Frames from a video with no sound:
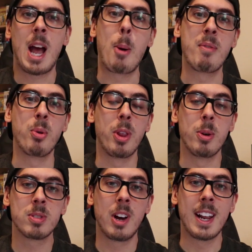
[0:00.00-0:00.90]
However,
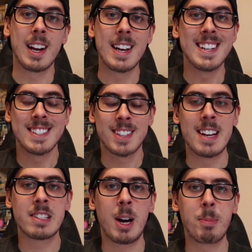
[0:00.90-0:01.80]
although slightly late, let's
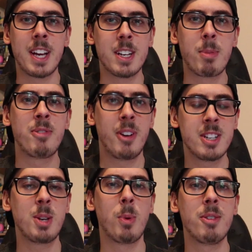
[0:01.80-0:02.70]
get into update number
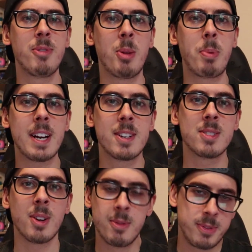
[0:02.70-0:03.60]
31 for the
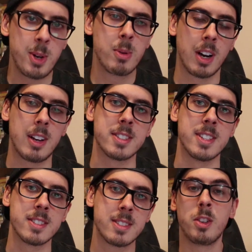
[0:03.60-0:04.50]
backers of Vue
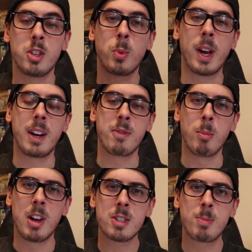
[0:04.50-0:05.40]
Glasses. So just quickly,
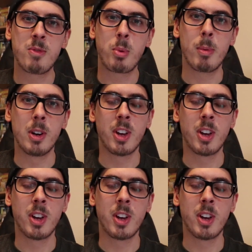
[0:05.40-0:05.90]
from last month we were